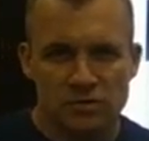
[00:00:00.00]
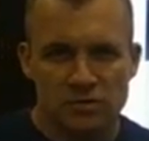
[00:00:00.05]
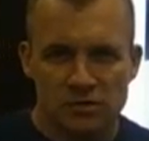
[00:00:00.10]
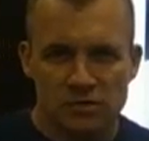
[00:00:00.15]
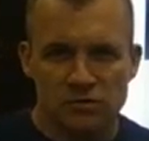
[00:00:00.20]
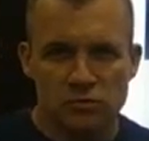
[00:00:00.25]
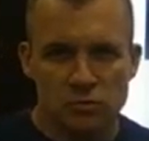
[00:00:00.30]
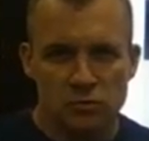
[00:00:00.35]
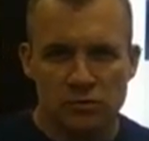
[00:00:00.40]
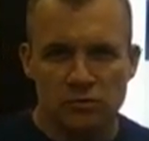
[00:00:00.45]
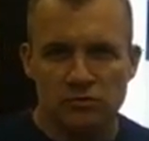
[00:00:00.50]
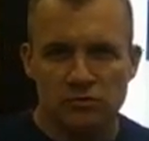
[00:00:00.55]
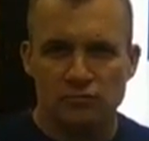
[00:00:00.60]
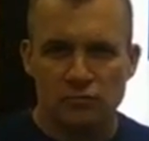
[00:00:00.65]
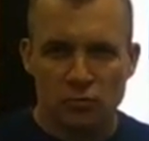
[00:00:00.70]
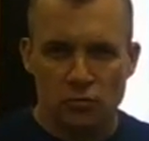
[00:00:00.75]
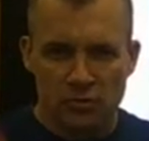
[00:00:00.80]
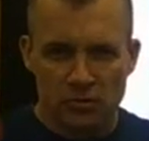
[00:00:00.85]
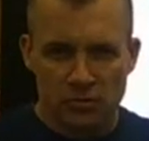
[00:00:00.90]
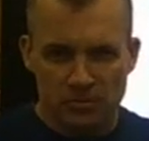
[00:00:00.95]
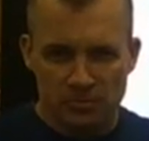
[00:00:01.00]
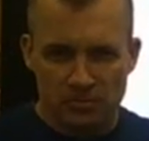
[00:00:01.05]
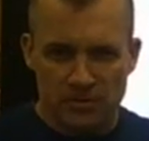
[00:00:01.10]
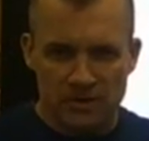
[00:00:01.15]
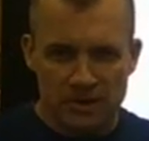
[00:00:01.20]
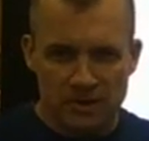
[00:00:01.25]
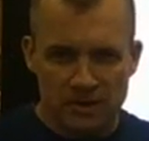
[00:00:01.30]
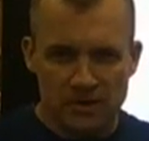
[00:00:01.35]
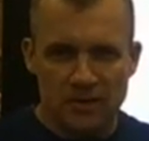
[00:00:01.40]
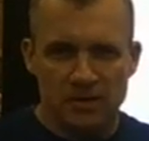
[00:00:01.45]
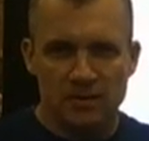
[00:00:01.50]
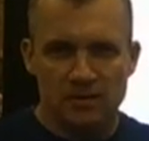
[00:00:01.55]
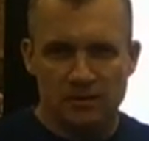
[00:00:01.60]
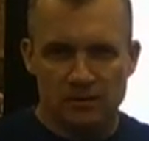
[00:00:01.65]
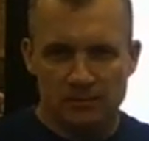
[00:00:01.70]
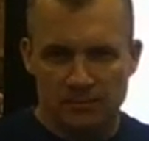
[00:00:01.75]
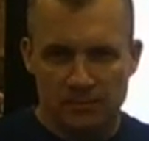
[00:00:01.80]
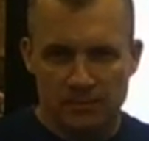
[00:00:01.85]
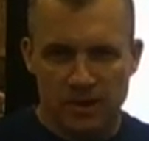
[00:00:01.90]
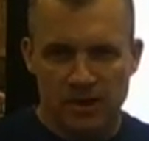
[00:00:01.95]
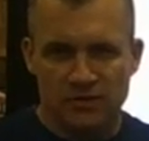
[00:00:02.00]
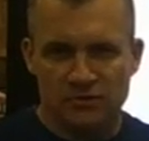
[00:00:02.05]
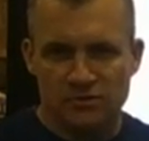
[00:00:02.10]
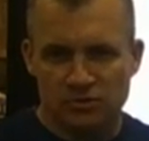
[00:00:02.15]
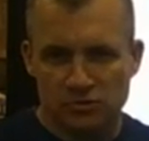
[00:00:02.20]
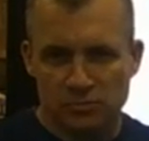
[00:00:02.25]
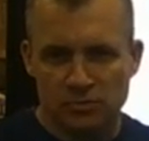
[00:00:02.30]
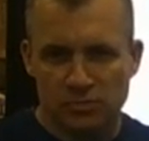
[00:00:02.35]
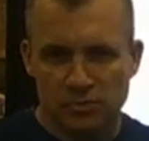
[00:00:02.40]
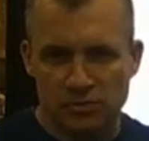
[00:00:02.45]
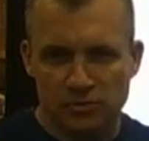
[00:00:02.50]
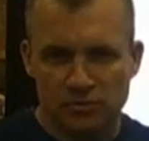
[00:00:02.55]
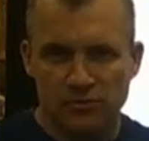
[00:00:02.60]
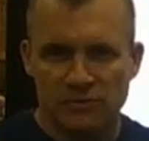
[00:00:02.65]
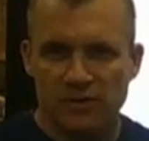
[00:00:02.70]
And this works for the big monster booths,